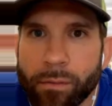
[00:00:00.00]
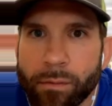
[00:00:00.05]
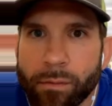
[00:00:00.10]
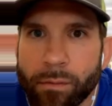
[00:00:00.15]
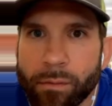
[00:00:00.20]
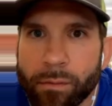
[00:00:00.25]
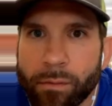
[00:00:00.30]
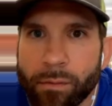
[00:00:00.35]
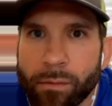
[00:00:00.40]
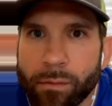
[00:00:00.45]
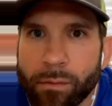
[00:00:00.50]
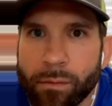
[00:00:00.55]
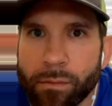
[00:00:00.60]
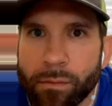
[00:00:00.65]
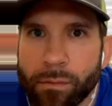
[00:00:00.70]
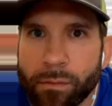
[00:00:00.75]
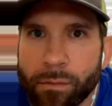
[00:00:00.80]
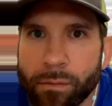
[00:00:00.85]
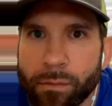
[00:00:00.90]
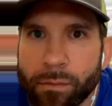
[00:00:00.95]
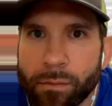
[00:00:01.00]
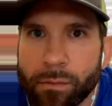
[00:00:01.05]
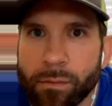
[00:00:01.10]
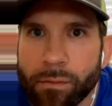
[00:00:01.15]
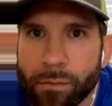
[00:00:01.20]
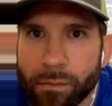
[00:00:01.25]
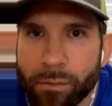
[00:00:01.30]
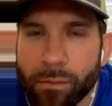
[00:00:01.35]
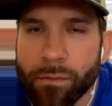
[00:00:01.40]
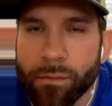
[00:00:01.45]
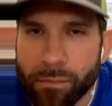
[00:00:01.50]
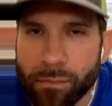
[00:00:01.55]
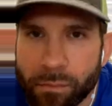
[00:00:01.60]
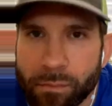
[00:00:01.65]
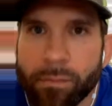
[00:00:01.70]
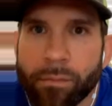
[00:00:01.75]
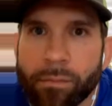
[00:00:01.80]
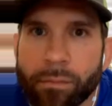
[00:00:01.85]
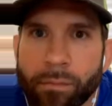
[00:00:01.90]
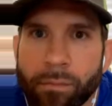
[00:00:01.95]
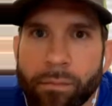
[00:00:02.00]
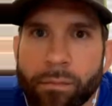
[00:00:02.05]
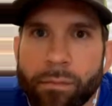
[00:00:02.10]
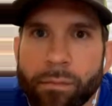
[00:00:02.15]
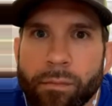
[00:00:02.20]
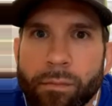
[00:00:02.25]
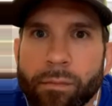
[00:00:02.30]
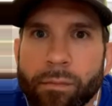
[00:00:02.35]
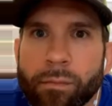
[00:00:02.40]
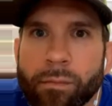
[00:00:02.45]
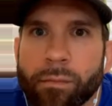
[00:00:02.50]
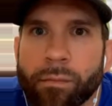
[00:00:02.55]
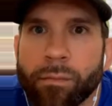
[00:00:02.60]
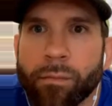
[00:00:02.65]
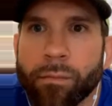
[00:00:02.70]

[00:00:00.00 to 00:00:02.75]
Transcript: [no speech]